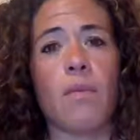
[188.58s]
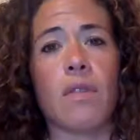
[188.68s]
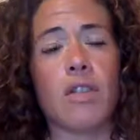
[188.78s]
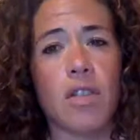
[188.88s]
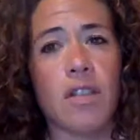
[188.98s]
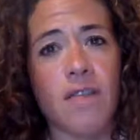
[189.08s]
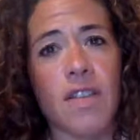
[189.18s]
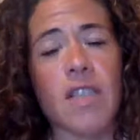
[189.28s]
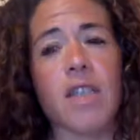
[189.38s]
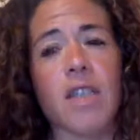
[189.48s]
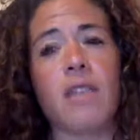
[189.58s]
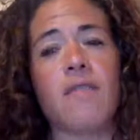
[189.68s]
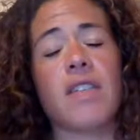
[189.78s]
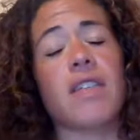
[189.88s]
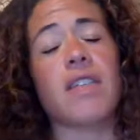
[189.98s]
just the
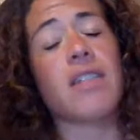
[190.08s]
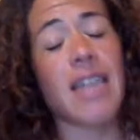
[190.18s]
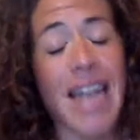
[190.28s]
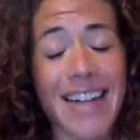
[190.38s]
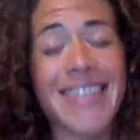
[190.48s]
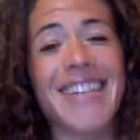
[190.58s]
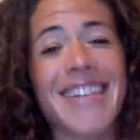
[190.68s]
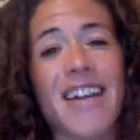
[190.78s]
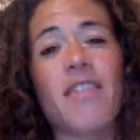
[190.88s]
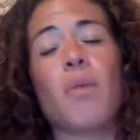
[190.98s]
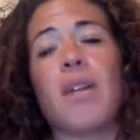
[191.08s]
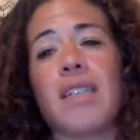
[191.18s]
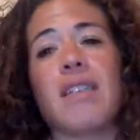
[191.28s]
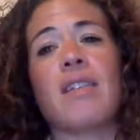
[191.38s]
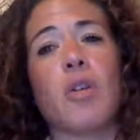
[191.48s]
physicality of it, what
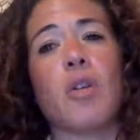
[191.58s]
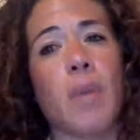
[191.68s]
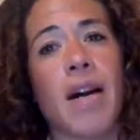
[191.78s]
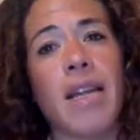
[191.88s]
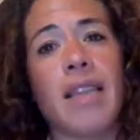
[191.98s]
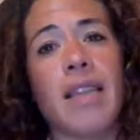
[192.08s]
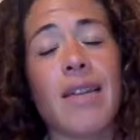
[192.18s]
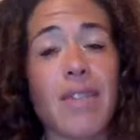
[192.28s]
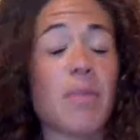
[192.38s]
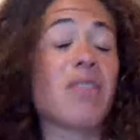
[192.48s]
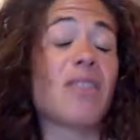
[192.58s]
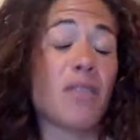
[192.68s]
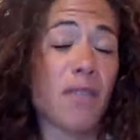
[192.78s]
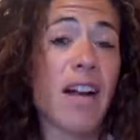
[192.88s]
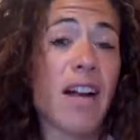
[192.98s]
it does to your body, that I was able to
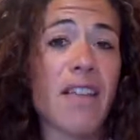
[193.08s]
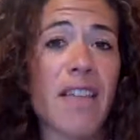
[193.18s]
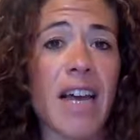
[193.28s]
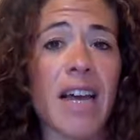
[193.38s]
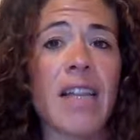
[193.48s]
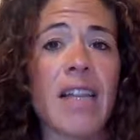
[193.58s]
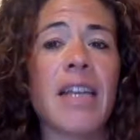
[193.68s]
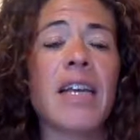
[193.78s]
survive that.